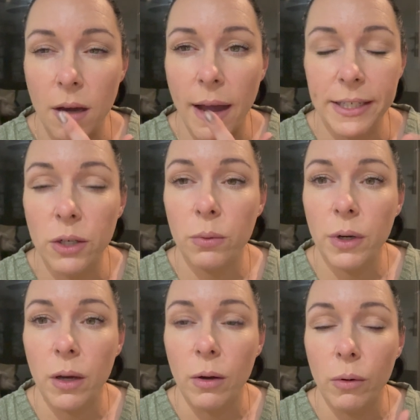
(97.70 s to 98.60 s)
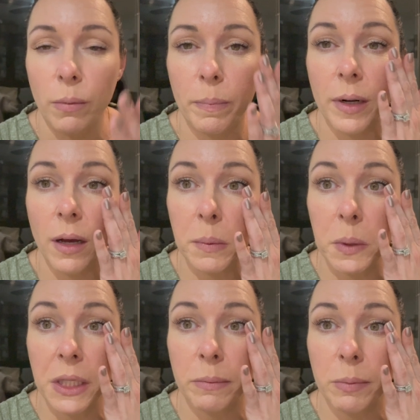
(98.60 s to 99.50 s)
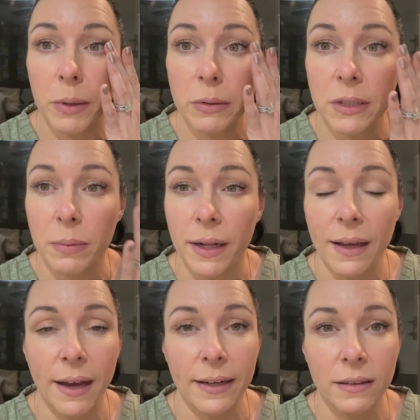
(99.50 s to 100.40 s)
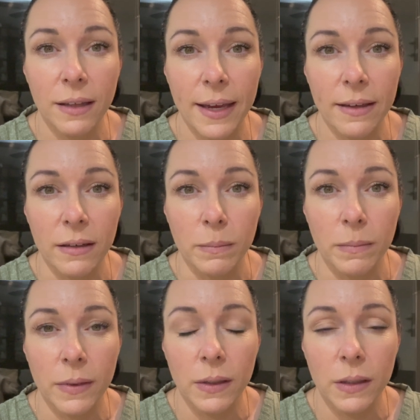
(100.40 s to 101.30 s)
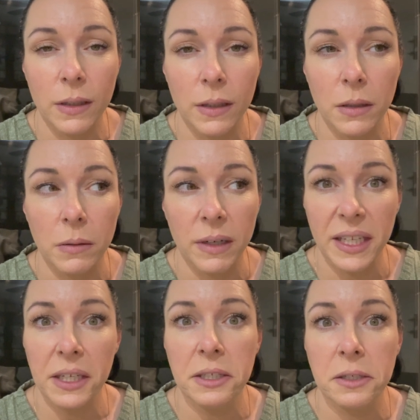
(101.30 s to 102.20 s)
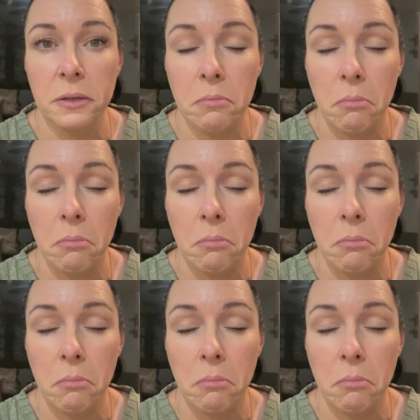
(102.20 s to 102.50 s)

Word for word: I don't know, but I will keep you posted, but I kind of like them, right?